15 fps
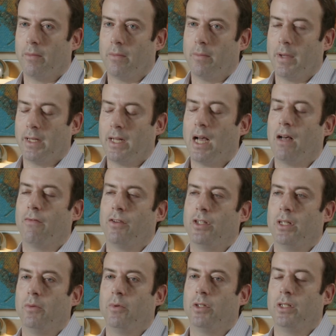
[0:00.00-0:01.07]

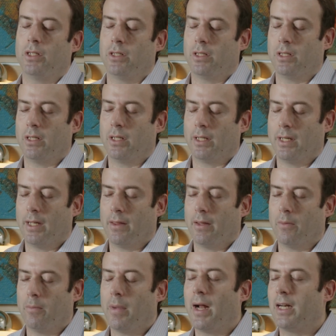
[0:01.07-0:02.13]
mitophagy, which is
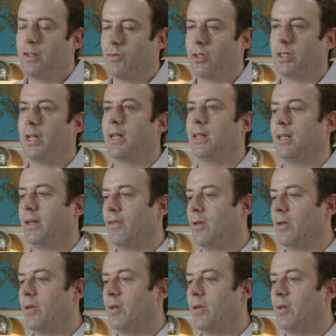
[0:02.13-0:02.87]
the body's recycling of the